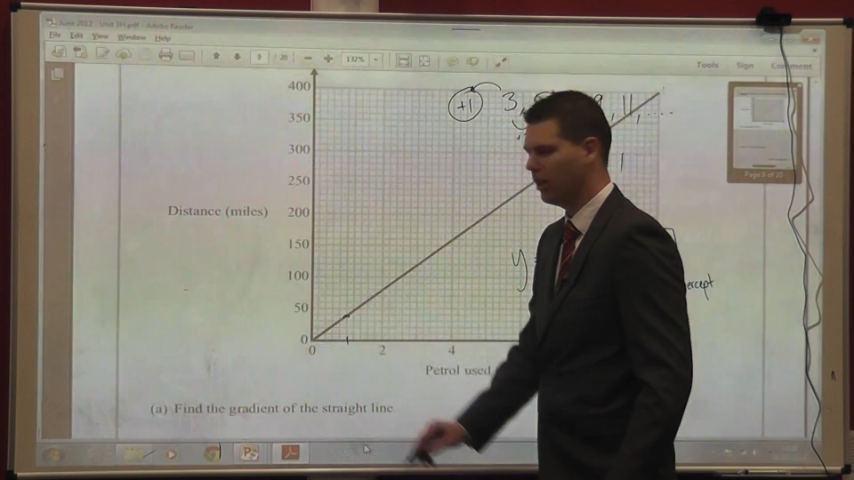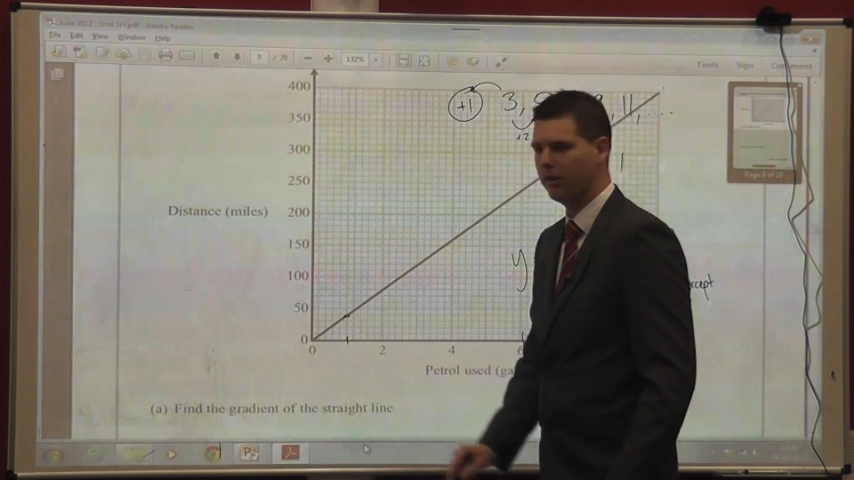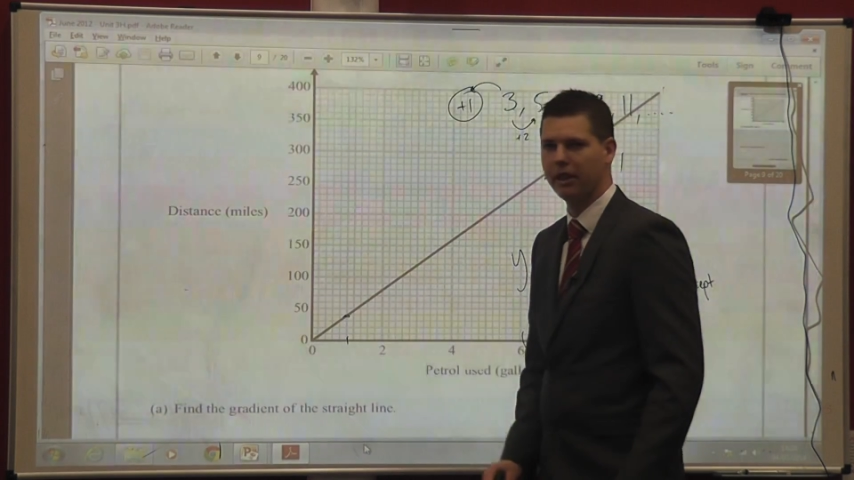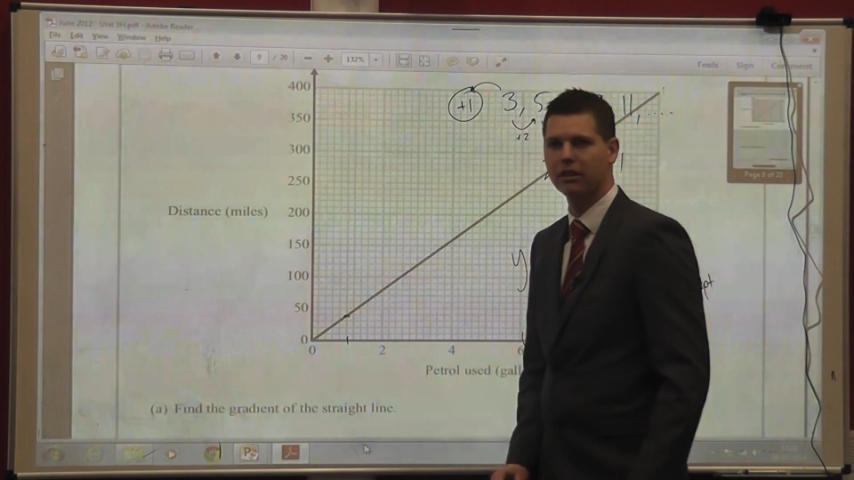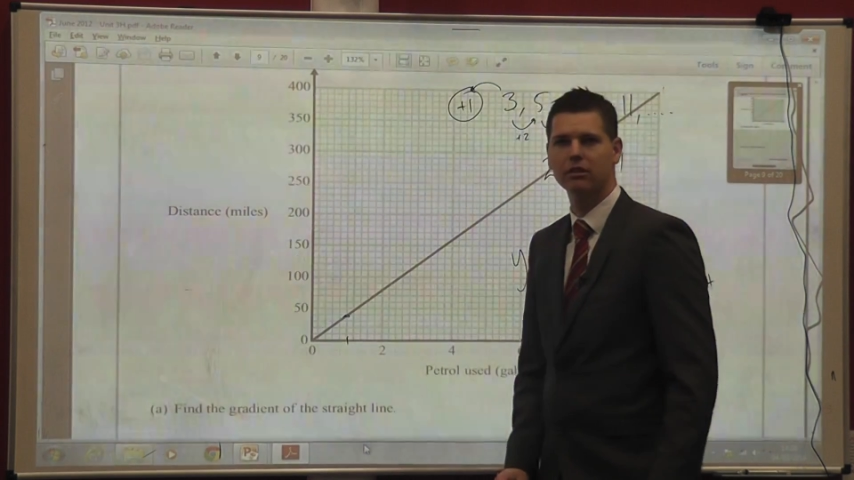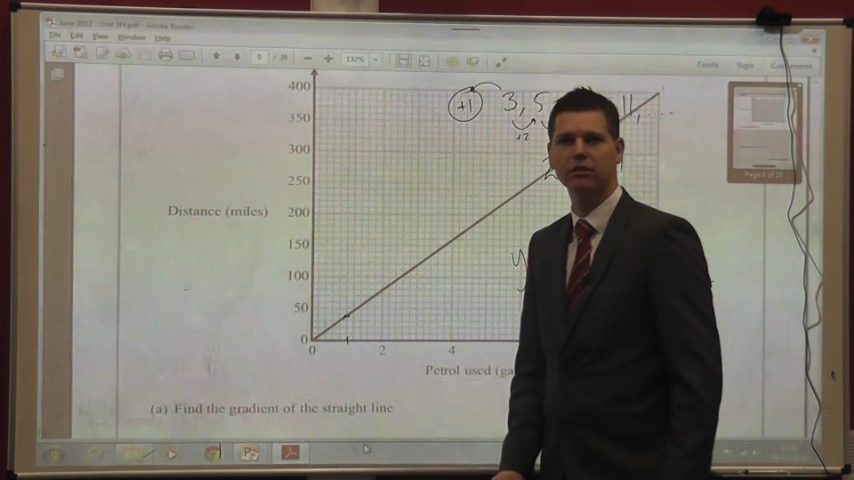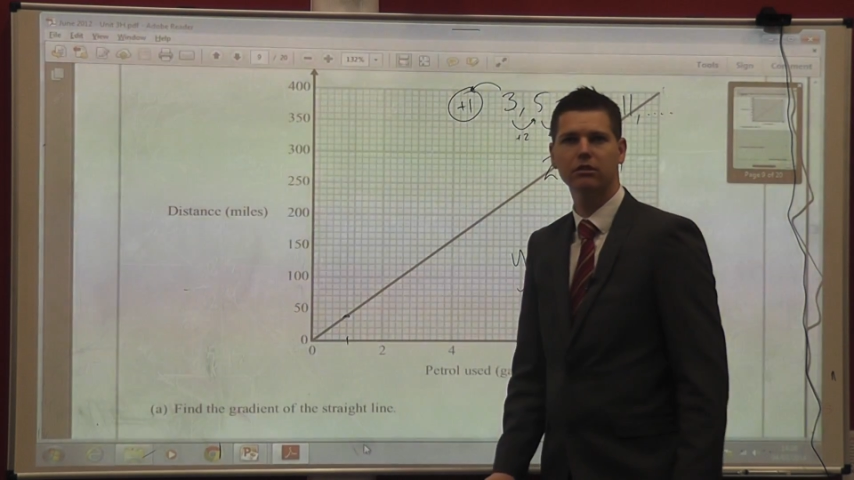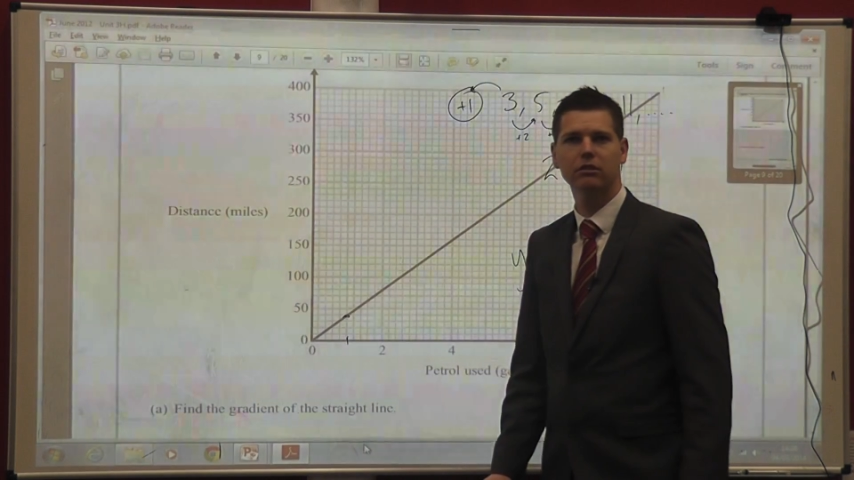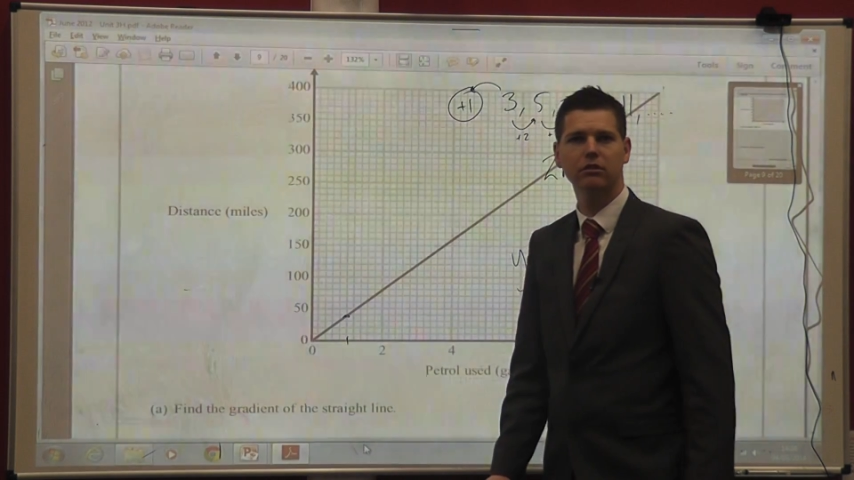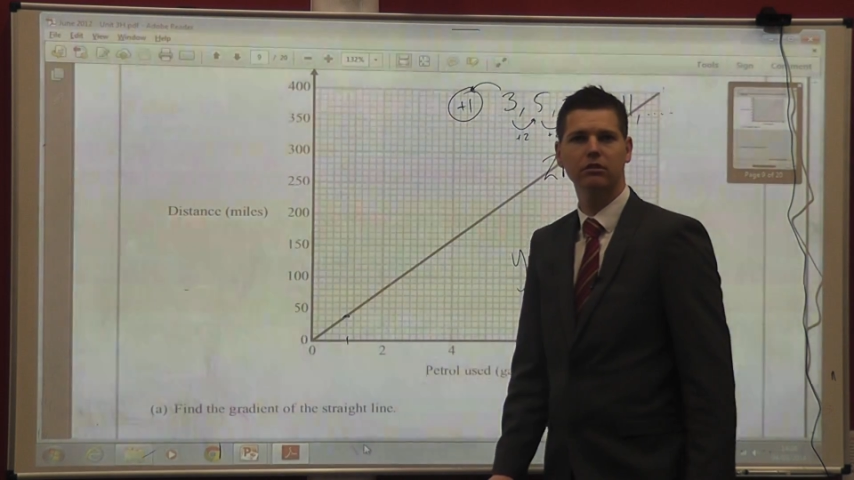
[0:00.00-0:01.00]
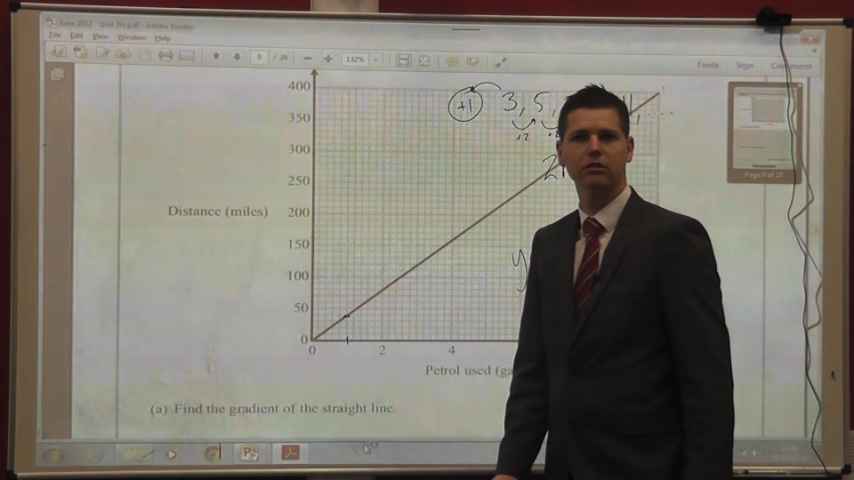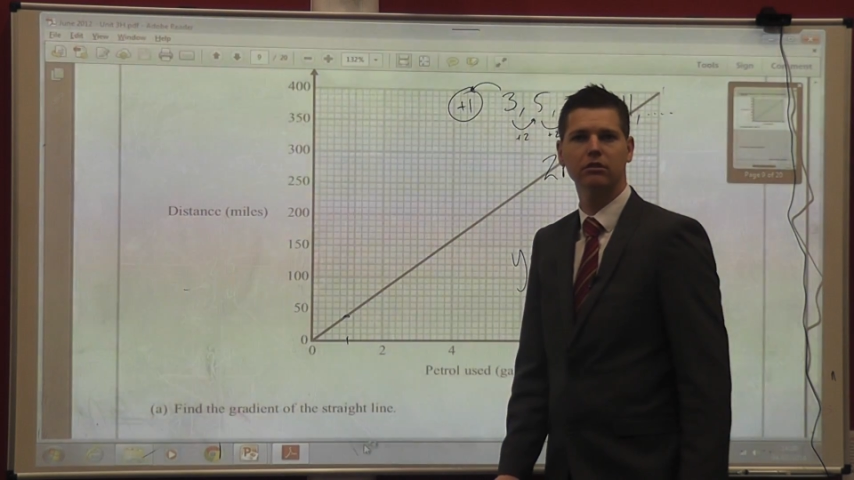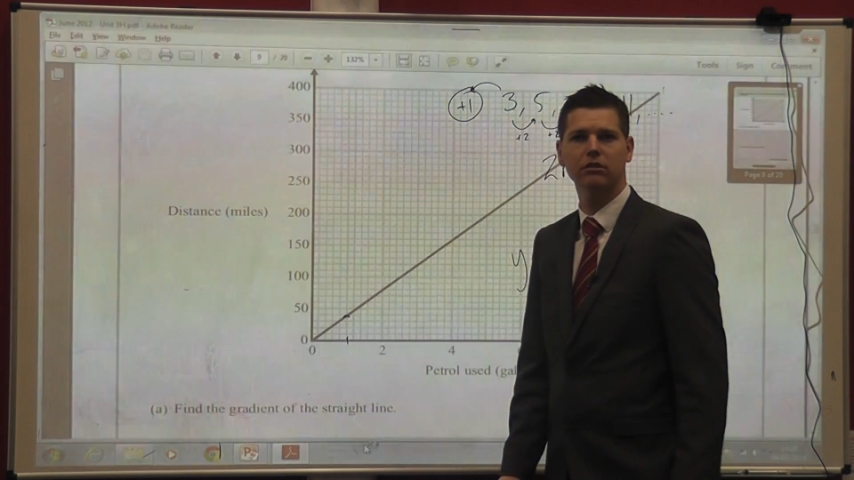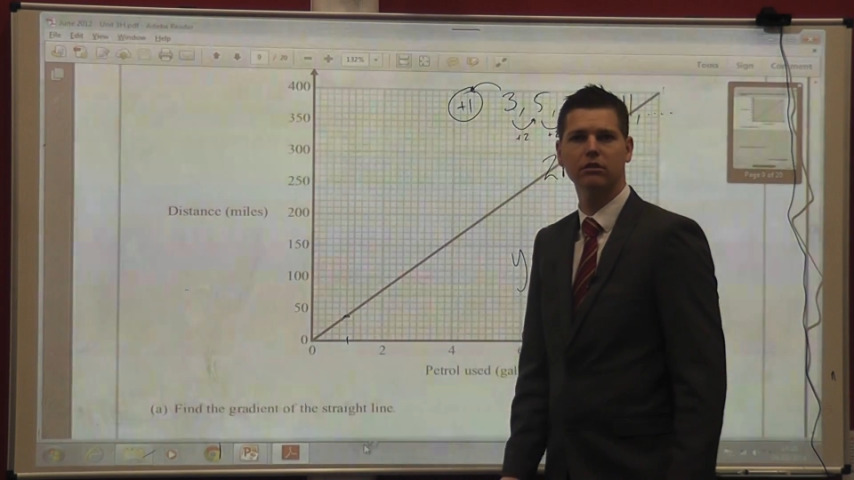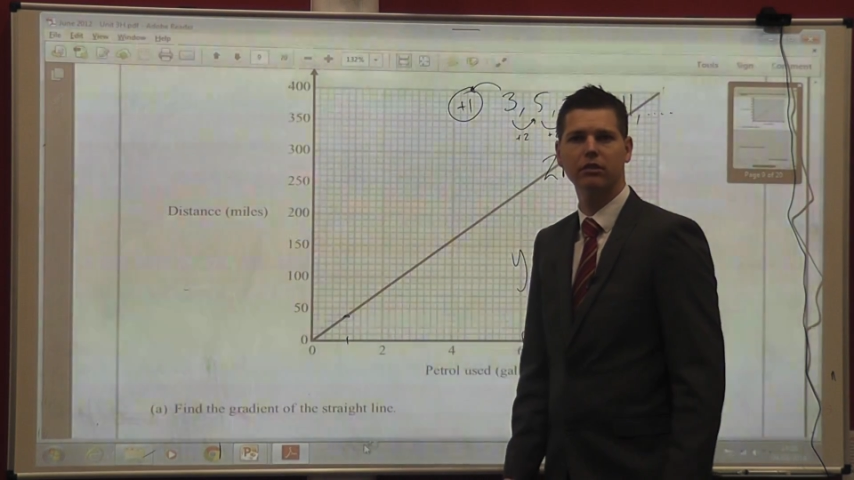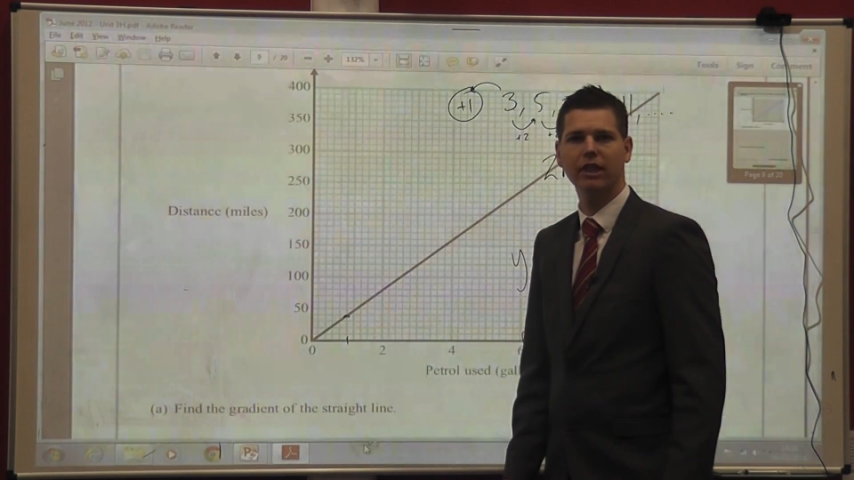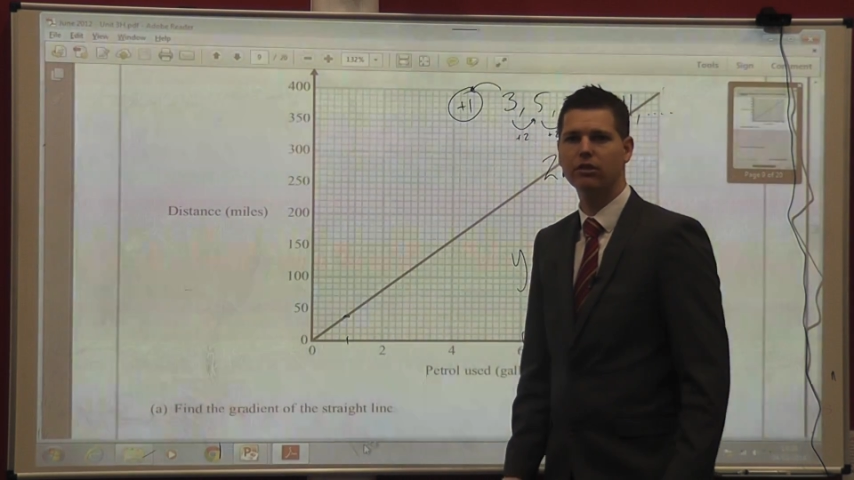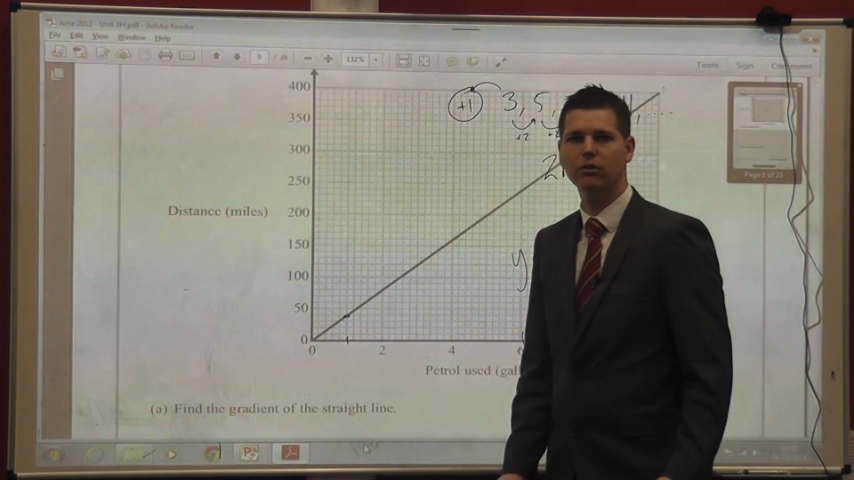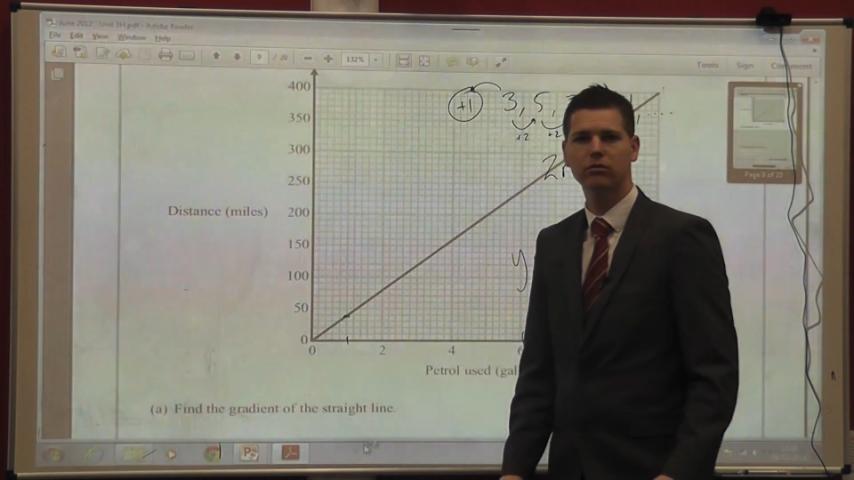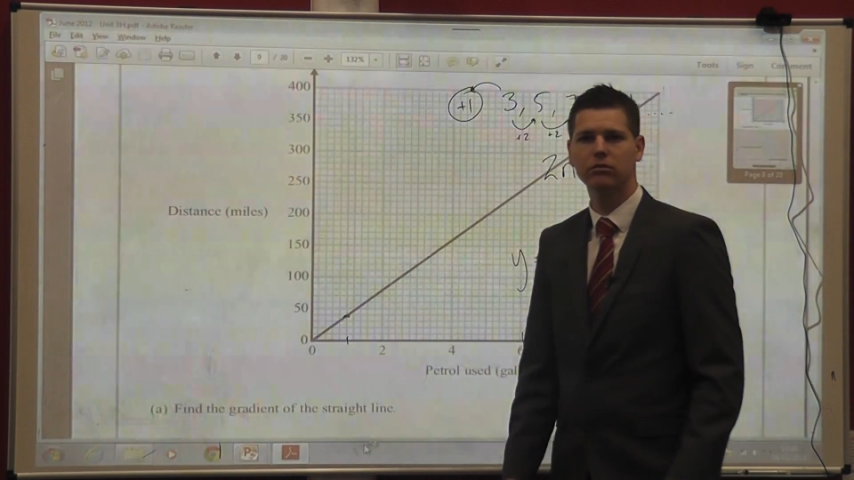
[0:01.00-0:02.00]
going?
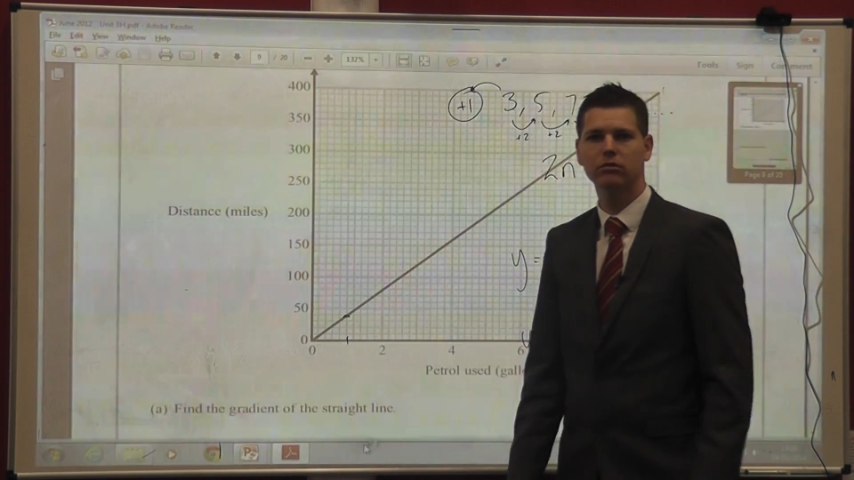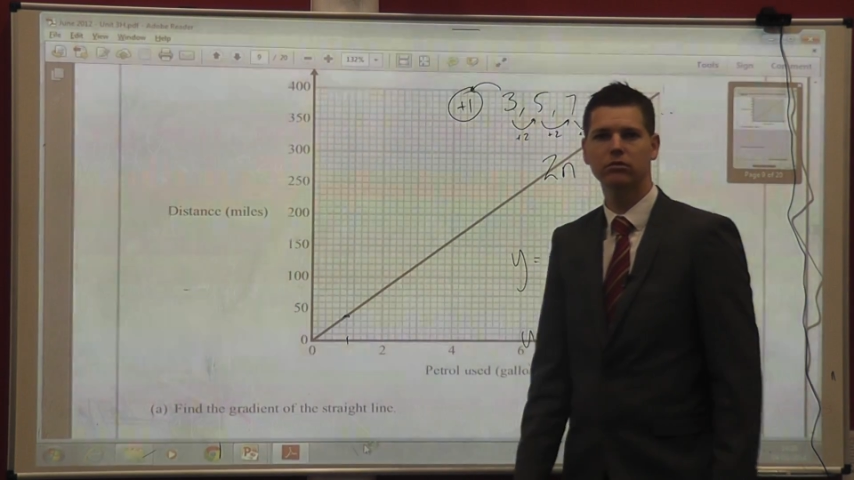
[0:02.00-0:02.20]
That's all.